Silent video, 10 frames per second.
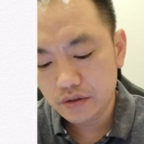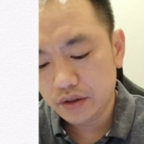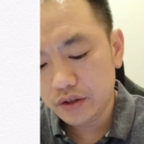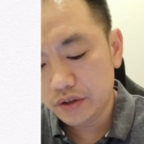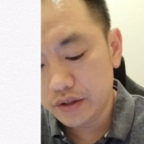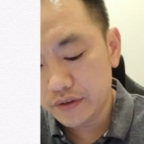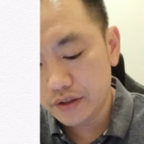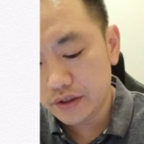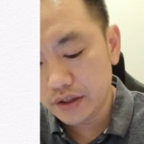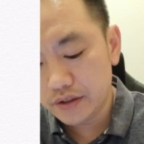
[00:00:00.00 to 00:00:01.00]
Okay, you can
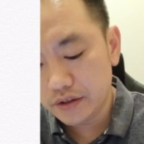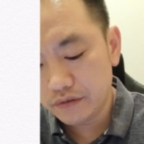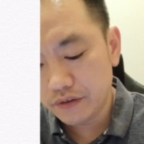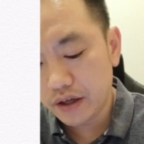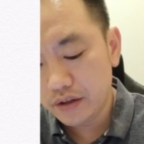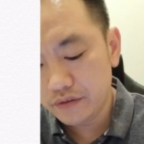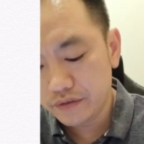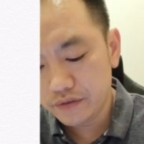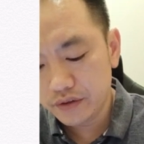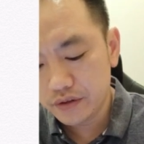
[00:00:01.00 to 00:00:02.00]
see that's a
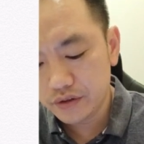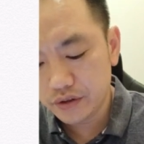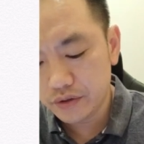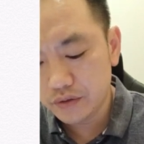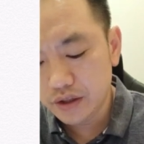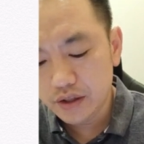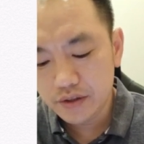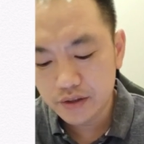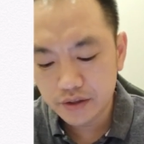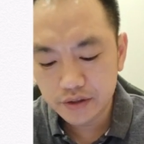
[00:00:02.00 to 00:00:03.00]
5. So
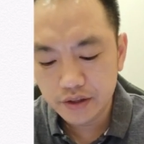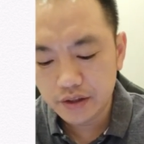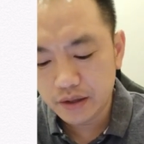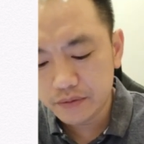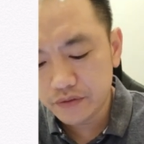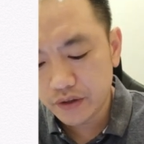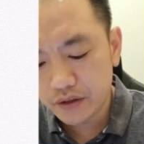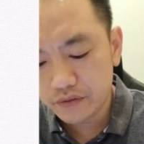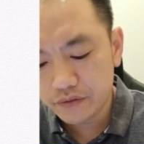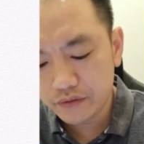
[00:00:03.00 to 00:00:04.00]
60 times
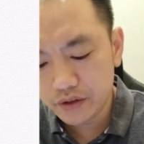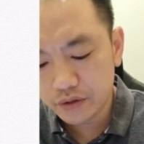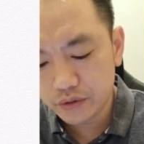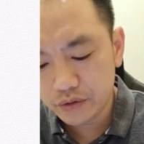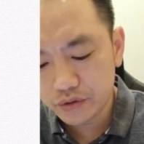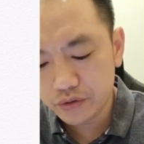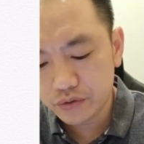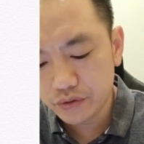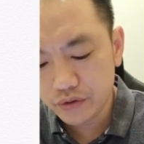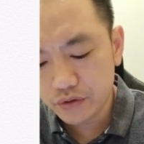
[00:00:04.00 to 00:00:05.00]
5 equals
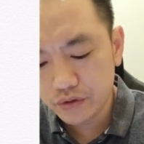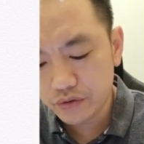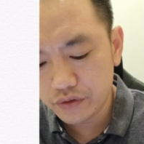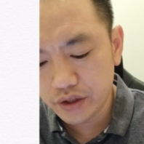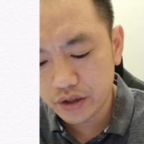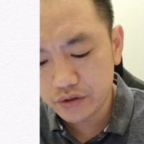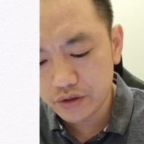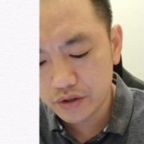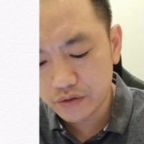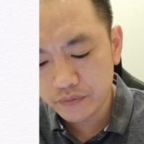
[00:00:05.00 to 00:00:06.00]
to
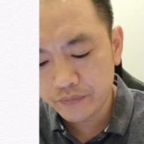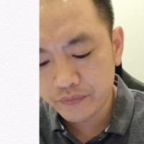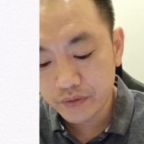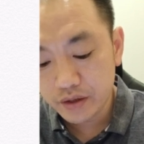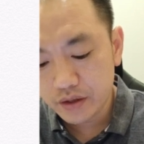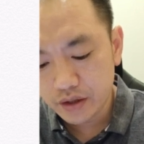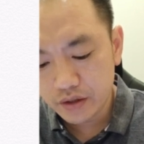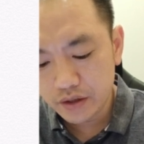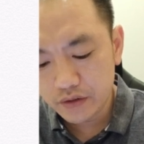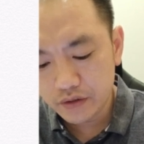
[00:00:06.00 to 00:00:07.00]
300,
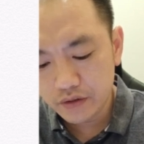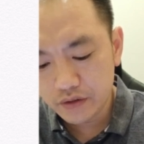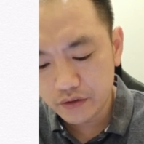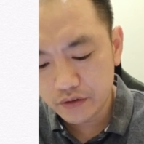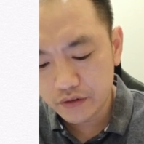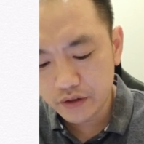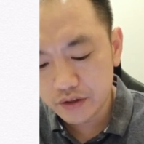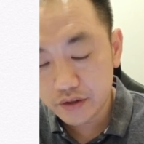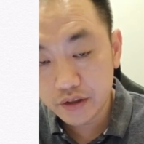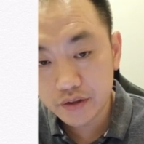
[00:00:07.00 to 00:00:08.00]
and then
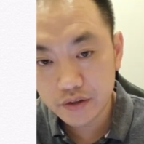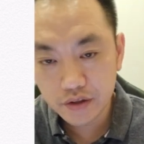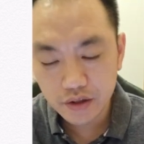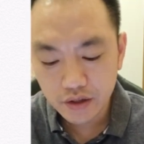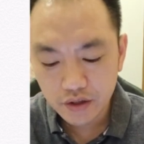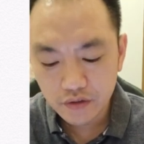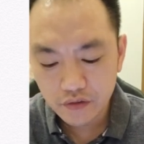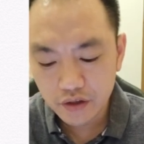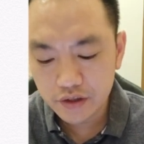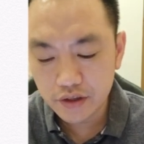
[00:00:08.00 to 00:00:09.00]
36.
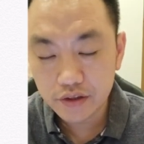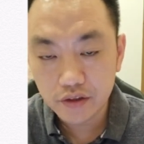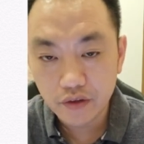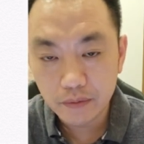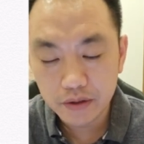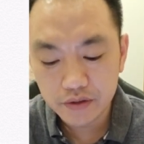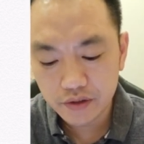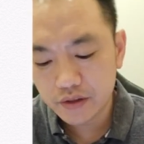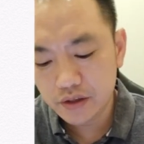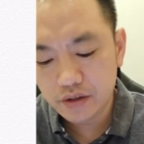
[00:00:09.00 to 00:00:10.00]
36 divided by
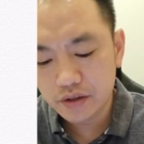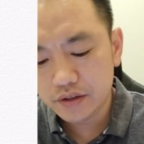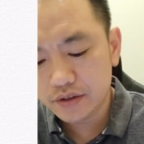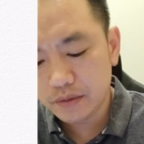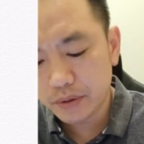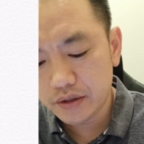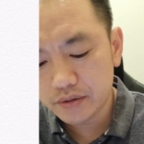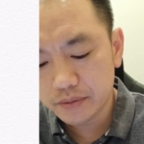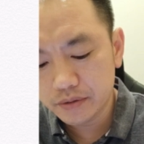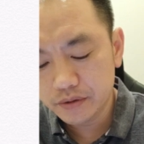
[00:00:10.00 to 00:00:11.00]
60. That's not
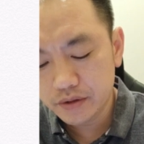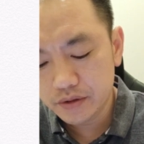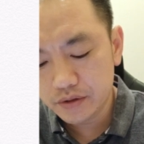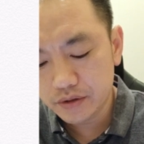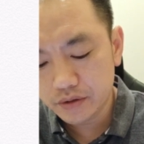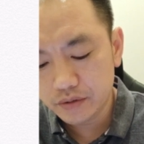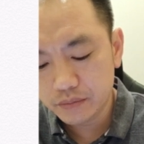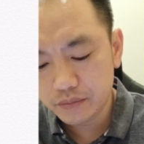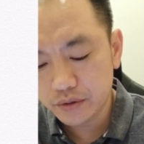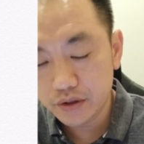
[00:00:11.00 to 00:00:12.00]
possible. So
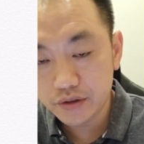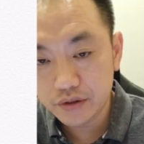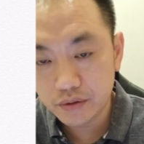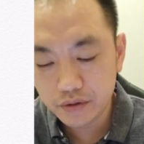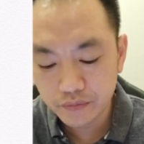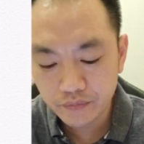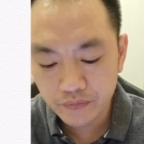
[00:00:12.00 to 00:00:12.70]
put a 0.